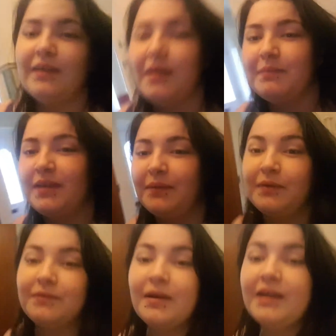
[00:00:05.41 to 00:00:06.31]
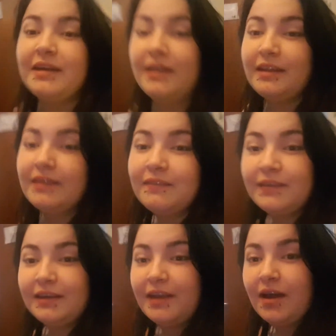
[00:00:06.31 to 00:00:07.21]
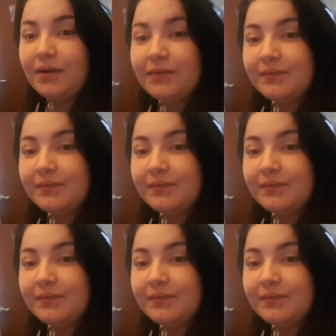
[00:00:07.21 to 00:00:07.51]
update with Raiden in the video.